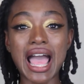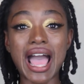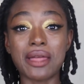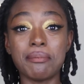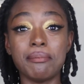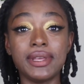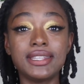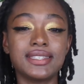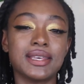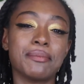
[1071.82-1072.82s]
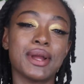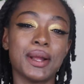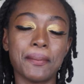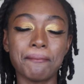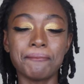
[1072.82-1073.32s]
at
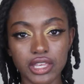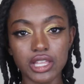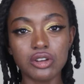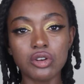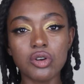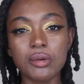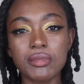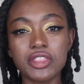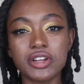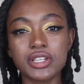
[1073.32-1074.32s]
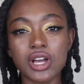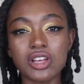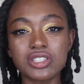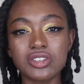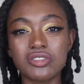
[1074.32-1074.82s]
midsummer. The yellow corn mother is
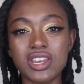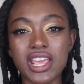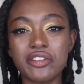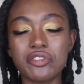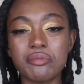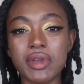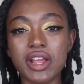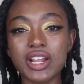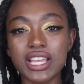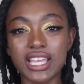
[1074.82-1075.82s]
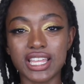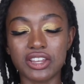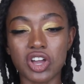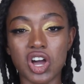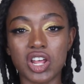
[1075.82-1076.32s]
also a Native
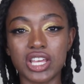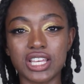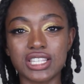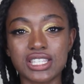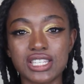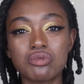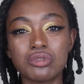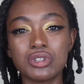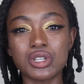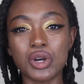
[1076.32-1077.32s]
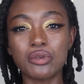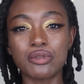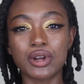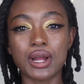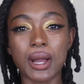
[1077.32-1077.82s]
American goddess who rules
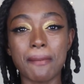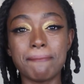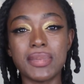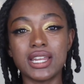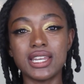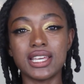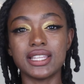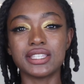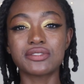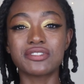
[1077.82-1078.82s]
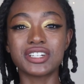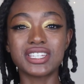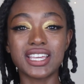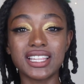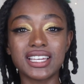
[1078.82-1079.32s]
over abundance,
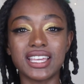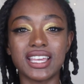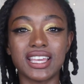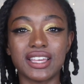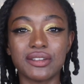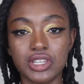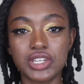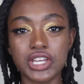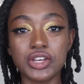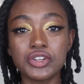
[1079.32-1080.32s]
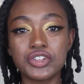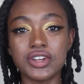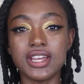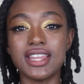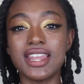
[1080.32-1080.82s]
fertility,
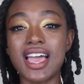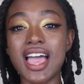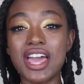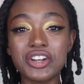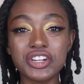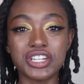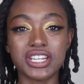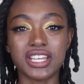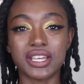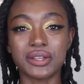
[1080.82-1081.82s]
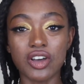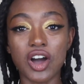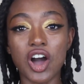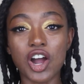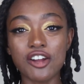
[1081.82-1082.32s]
children, energy, the
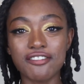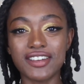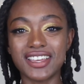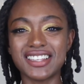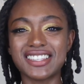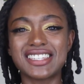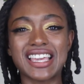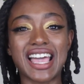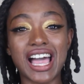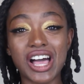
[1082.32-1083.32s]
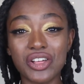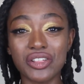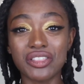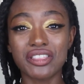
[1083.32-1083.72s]
harvest, health,